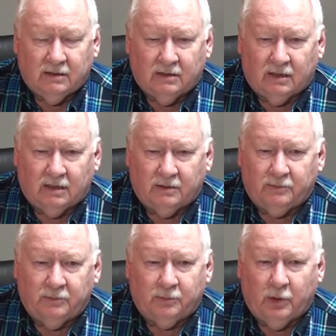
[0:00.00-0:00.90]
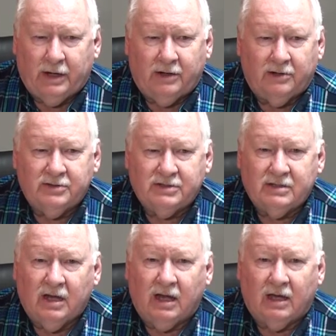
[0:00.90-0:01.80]
uh,
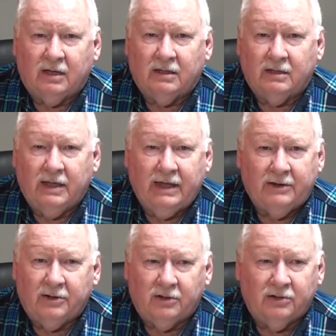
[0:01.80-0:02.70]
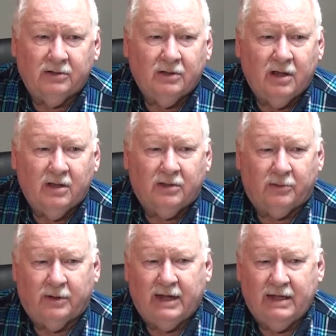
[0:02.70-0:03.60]
printers, uh, Ender
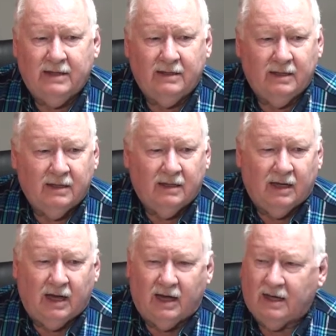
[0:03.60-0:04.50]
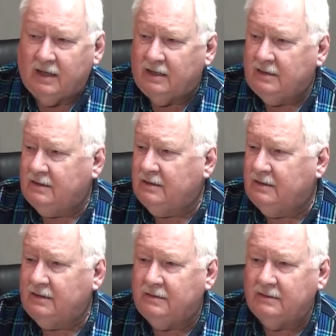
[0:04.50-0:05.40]
3, uh,
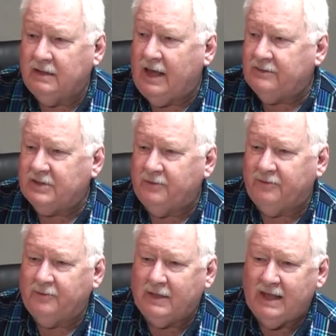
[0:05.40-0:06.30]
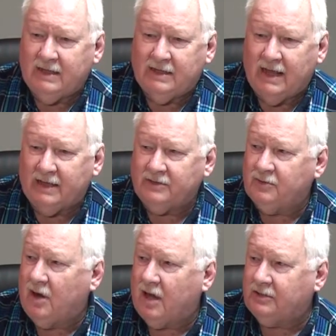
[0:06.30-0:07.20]
have some from Geeetech,
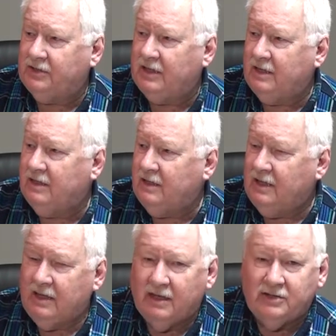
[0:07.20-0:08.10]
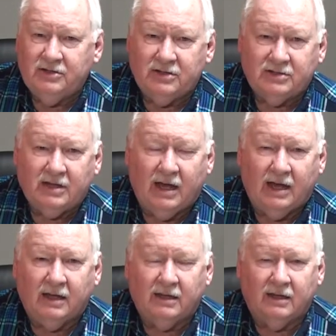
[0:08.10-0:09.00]
Tronxy, just
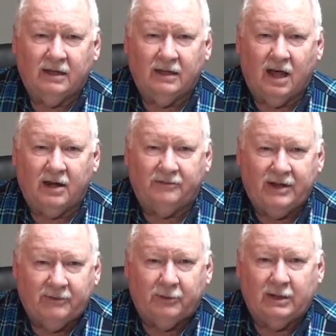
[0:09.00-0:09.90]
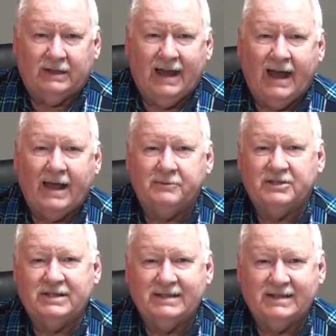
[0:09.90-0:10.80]
uh, a lot of different
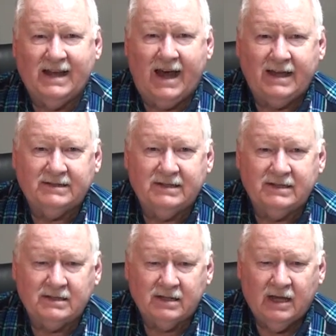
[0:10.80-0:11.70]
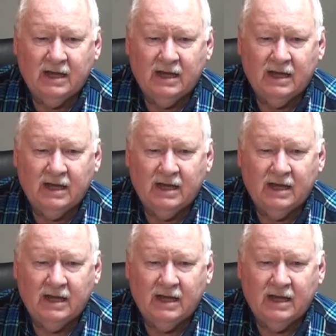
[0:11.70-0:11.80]
types and sizes